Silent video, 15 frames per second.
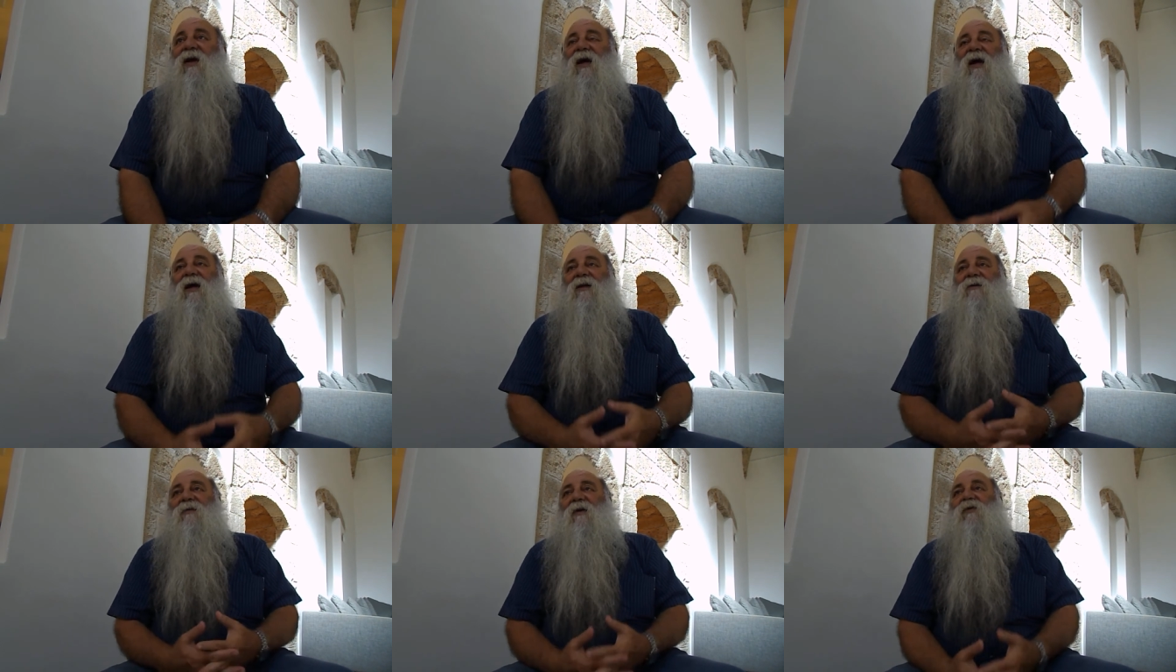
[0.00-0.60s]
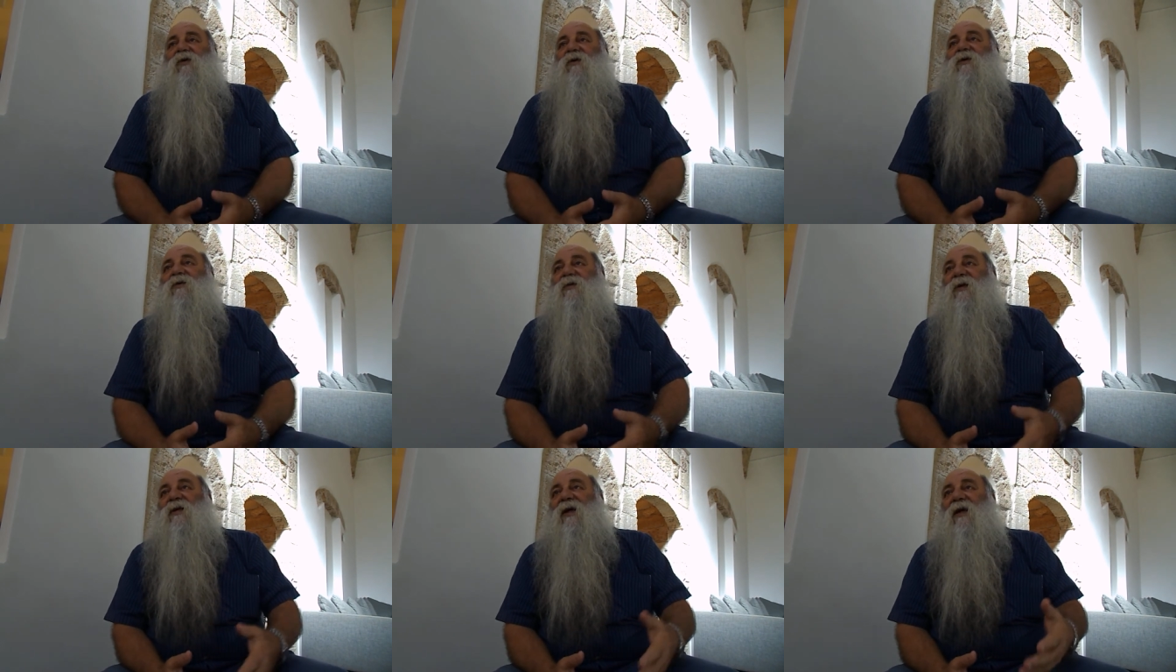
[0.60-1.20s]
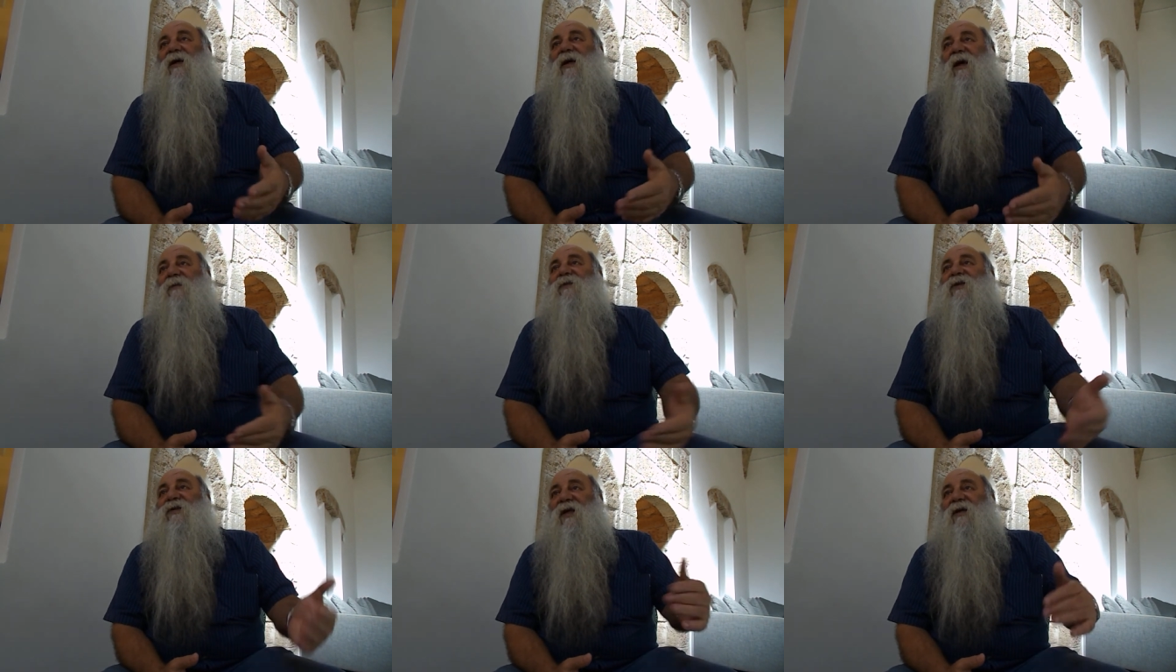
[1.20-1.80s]
And the Mamluks, when they
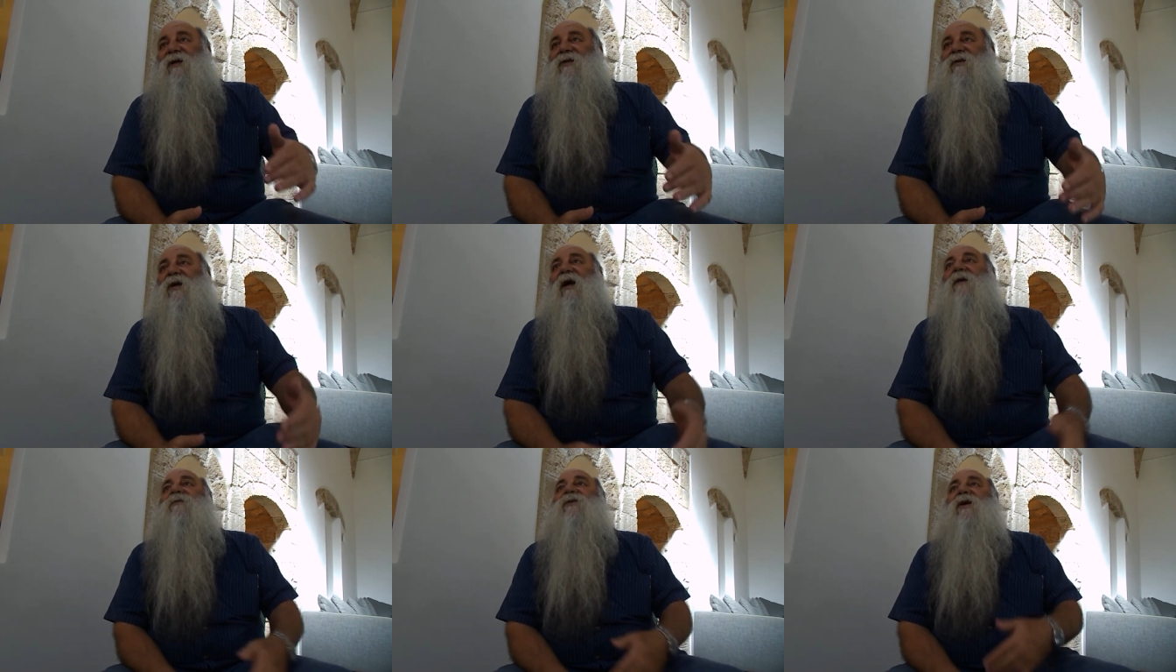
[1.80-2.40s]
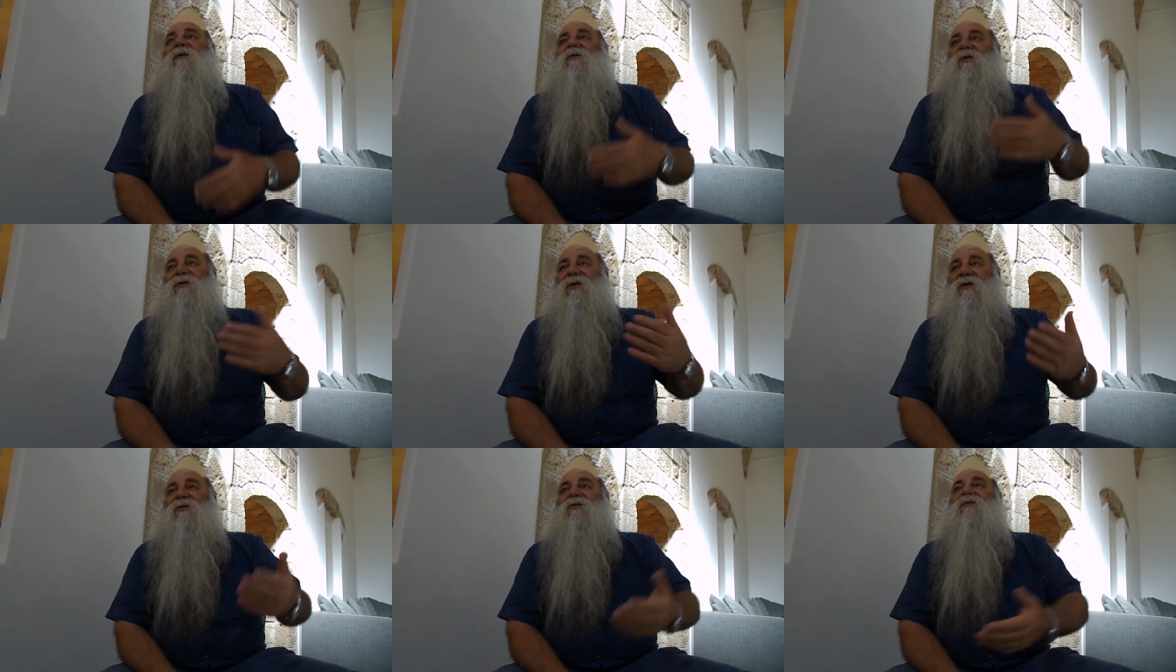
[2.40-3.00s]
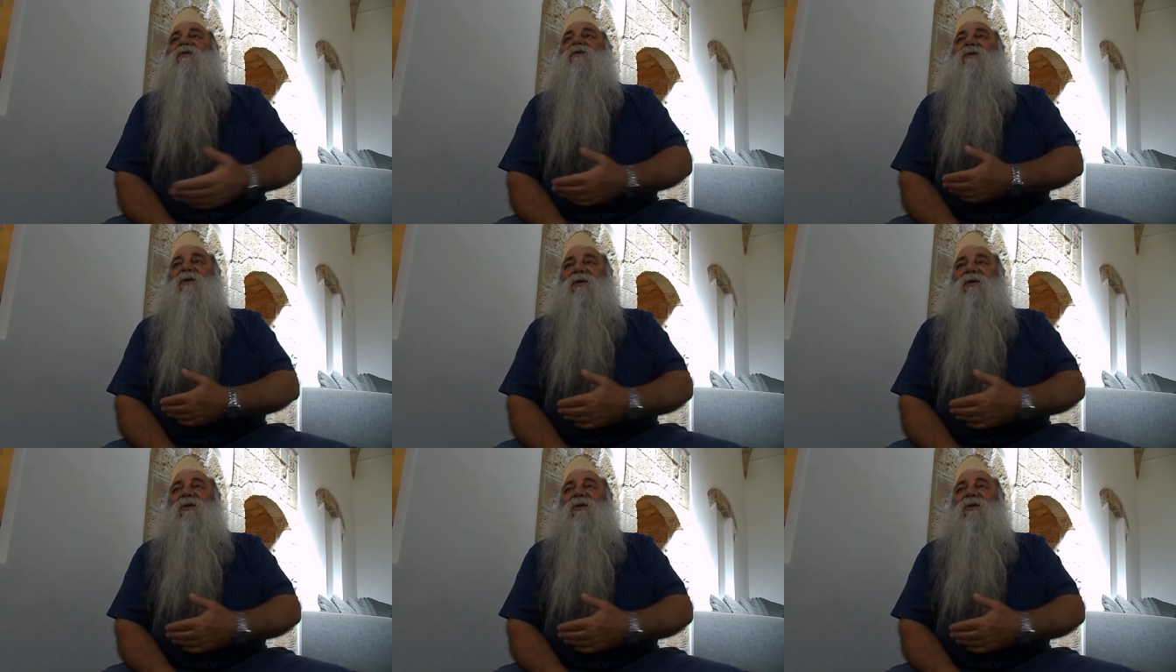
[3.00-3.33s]
came the second time, they, wanted to